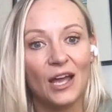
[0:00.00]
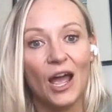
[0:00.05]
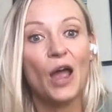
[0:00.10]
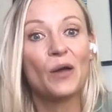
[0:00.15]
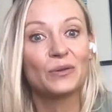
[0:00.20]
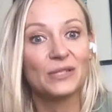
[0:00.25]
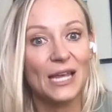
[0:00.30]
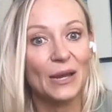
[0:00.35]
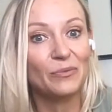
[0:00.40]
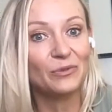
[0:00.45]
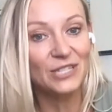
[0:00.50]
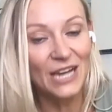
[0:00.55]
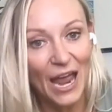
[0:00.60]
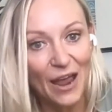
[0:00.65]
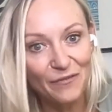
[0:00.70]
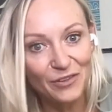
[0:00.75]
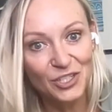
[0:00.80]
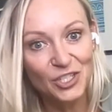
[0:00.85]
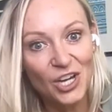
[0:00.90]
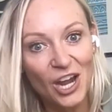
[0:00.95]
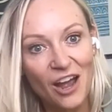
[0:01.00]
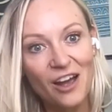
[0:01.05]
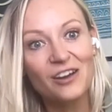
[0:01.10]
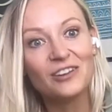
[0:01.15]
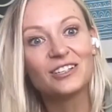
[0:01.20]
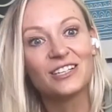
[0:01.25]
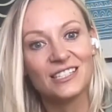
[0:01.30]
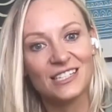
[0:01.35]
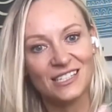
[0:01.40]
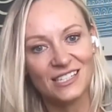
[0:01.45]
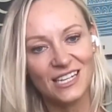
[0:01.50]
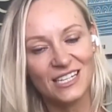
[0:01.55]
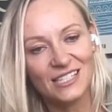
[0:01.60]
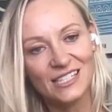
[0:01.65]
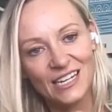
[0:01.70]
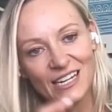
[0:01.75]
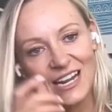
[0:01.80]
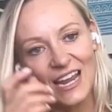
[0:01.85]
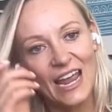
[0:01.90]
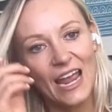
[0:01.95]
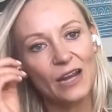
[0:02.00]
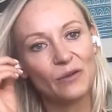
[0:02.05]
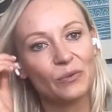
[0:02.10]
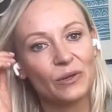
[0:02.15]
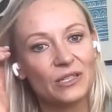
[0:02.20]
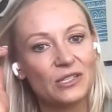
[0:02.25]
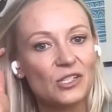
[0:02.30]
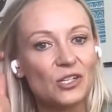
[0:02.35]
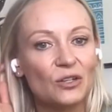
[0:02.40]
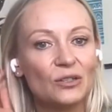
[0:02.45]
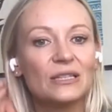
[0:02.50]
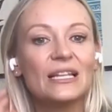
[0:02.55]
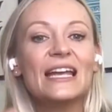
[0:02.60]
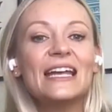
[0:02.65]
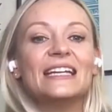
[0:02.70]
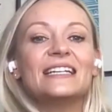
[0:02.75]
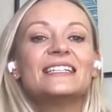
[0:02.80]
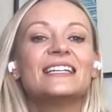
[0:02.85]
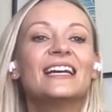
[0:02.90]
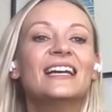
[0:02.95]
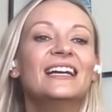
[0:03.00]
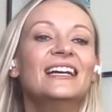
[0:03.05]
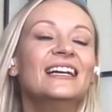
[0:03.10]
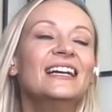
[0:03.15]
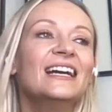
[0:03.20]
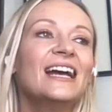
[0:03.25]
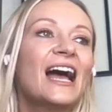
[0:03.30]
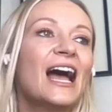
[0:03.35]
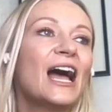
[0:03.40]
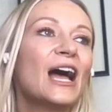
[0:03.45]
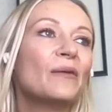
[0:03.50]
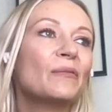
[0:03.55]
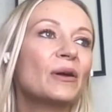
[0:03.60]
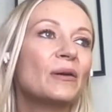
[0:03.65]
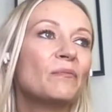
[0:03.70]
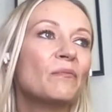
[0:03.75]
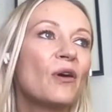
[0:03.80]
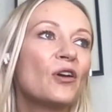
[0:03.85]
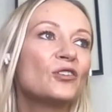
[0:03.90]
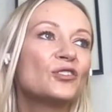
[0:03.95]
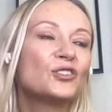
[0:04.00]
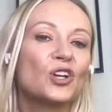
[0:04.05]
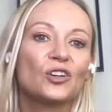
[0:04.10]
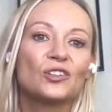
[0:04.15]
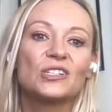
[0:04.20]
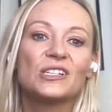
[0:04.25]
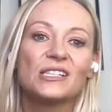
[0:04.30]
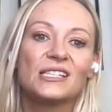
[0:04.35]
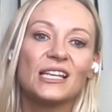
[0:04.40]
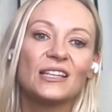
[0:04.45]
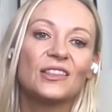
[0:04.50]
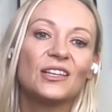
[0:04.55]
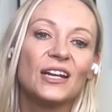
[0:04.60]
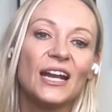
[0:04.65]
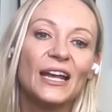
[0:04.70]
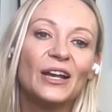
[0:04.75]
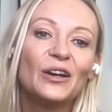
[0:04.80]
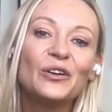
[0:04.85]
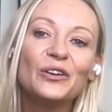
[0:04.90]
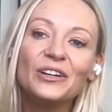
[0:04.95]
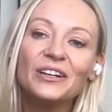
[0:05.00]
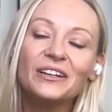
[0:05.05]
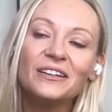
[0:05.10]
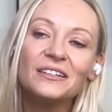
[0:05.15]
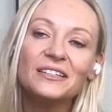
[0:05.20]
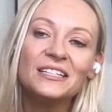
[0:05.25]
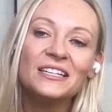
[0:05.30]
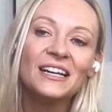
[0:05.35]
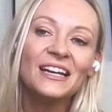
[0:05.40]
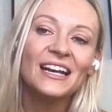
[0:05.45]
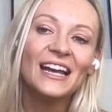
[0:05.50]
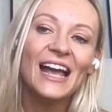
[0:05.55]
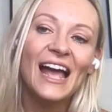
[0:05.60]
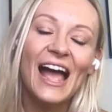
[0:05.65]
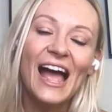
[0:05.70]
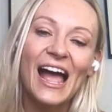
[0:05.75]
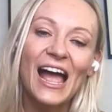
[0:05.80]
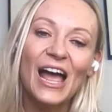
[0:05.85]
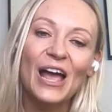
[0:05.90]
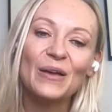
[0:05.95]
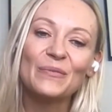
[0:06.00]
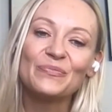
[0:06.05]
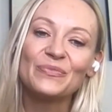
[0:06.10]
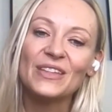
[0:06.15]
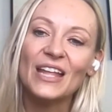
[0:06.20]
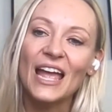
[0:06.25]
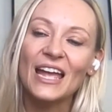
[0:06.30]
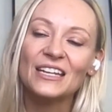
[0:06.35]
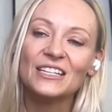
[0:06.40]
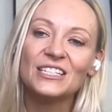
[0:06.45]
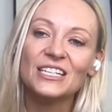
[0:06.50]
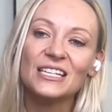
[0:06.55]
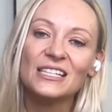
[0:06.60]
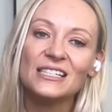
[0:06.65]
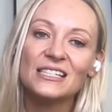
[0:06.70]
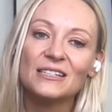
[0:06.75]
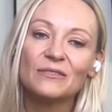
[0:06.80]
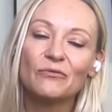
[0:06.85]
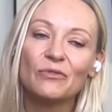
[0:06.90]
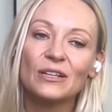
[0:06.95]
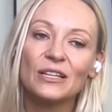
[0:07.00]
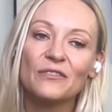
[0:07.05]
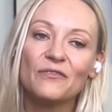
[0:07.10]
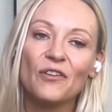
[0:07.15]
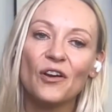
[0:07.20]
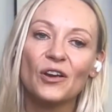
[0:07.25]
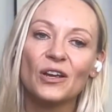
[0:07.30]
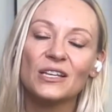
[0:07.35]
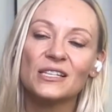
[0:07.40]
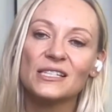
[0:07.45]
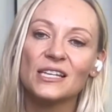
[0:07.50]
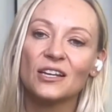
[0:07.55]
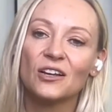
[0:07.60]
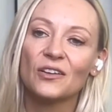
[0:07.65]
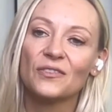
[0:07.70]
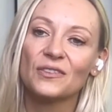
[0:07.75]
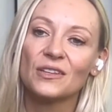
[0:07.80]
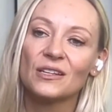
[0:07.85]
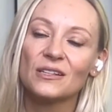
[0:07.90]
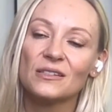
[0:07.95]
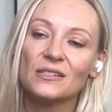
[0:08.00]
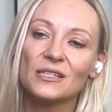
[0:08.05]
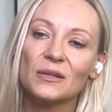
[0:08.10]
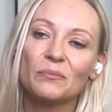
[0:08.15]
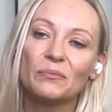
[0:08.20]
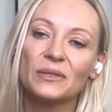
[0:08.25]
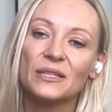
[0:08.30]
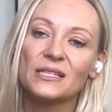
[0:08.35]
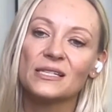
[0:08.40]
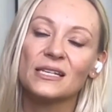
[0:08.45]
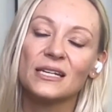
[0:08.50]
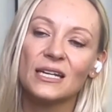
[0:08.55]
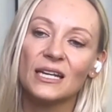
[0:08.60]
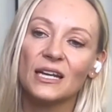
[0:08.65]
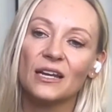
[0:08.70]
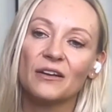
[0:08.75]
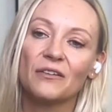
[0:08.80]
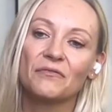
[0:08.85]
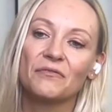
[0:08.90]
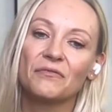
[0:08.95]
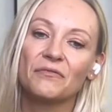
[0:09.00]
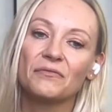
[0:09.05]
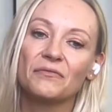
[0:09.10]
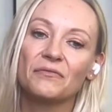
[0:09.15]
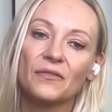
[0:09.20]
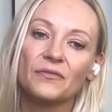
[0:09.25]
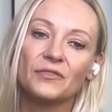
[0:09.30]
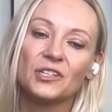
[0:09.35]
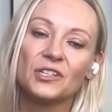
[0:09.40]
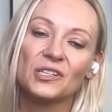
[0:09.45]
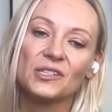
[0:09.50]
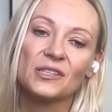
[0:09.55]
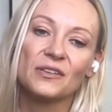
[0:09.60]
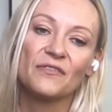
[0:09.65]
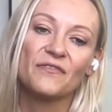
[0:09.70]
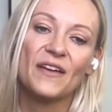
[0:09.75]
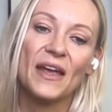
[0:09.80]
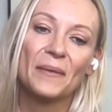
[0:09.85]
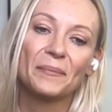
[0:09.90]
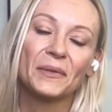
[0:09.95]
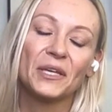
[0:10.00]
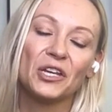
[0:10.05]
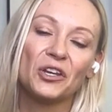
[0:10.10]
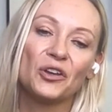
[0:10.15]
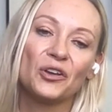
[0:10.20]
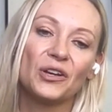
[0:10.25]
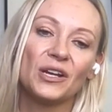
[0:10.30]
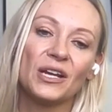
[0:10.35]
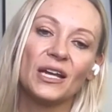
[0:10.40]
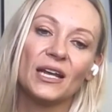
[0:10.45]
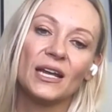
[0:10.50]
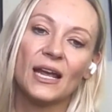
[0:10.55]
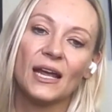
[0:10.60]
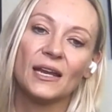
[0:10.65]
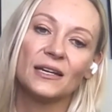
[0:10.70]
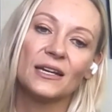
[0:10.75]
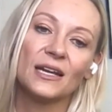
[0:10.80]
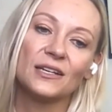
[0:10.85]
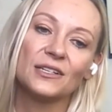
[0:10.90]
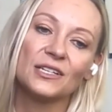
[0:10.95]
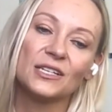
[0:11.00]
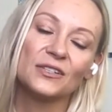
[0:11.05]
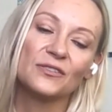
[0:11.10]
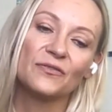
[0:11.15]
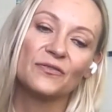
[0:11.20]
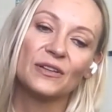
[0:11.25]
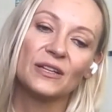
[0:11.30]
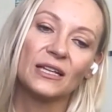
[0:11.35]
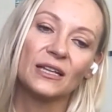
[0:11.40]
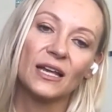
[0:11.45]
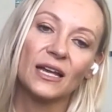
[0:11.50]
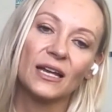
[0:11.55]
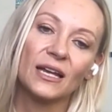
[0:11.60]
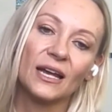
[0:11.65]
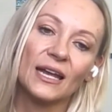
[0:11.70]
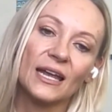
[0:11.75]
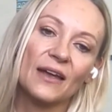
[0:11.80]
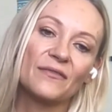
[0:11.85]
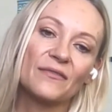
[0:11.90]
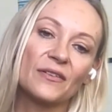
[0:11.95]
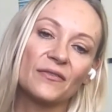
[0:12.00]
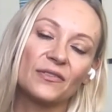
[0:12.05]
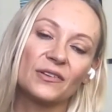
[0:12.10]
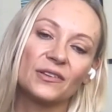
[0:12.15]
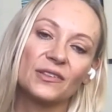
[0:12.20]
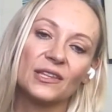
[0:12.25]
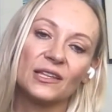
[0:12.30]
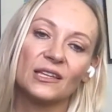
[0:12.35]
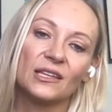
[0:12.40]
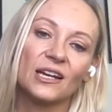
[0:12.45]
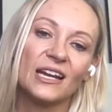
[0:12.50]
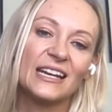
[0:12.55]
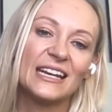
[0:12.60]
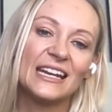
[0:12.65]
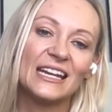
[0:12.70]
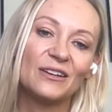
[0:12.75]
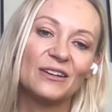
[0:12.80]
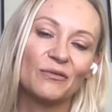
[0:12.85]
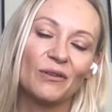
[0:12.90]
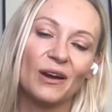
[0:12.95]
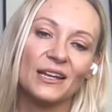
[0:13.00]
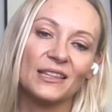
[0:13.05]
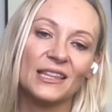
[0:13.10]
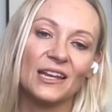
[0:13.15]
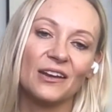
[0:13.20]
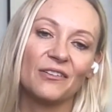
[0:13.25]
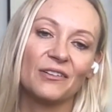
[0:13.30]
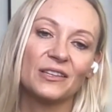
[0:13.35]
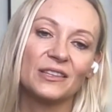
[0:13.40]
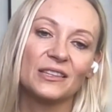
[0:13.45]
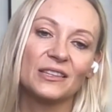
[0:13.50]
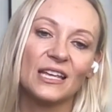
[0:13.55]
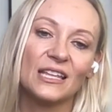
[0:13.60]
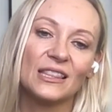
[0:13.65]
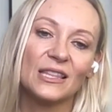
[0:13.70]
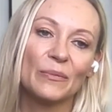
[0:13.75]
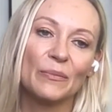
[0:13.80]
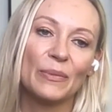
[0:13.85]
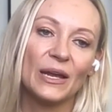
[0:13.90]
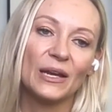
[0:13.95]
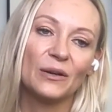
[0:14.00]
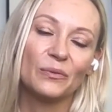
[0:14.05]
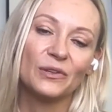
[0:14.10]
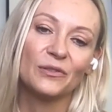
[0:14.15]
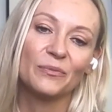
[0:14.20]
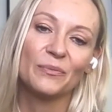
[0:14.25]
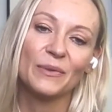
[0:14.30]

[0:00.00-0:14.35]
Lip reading: was able to have a child. Because as I said, I had one so late when most doctors said that I couldn't, and just really focusing on the simplicity of just the family unit and just feeling like I have everything that I need right there in the bed with